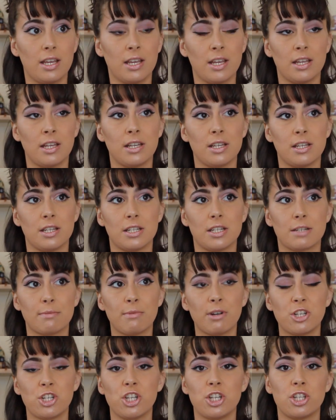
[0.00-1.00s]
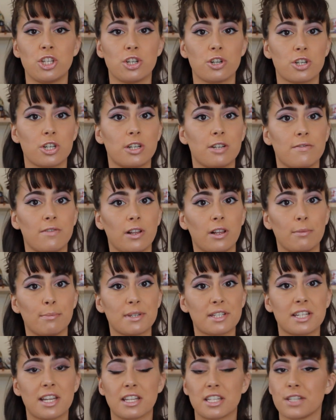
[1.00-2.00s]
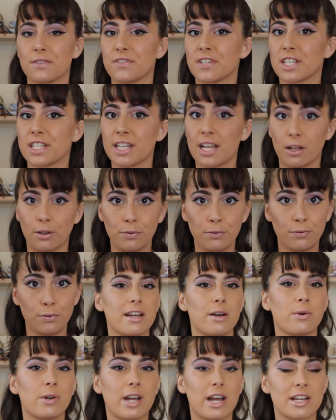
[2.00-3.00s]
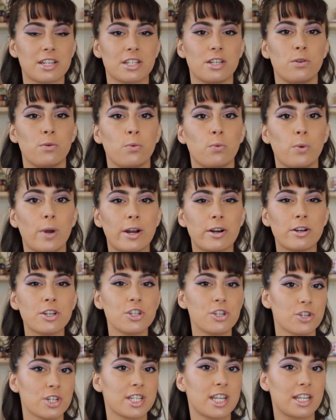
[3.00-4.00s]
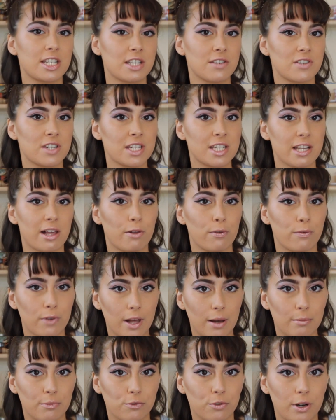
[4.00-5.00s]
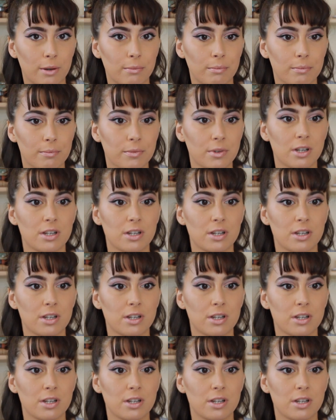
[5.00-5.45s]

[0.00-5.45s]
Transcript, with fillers: it is much easier to develop a sense of self. I want to ask you, where does your sense of self come from?